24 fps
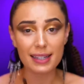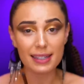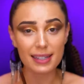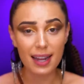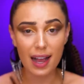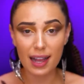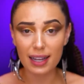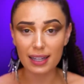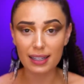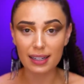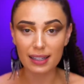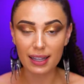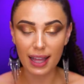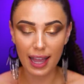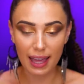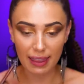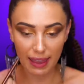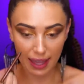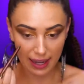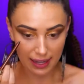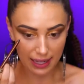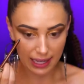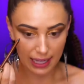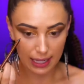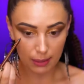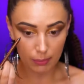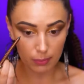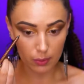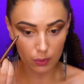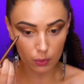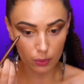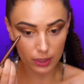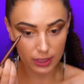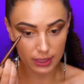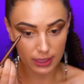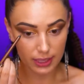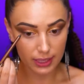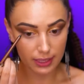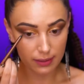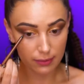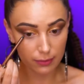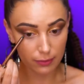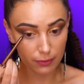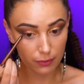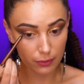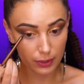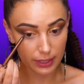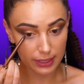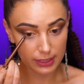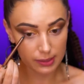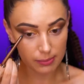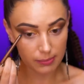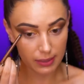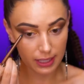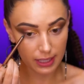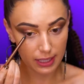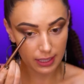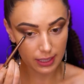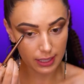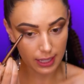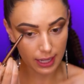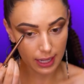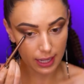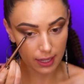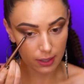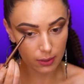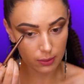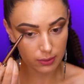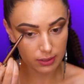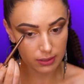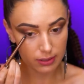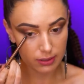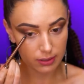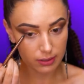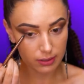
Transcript: Not gonna lie, that name really freaks me out.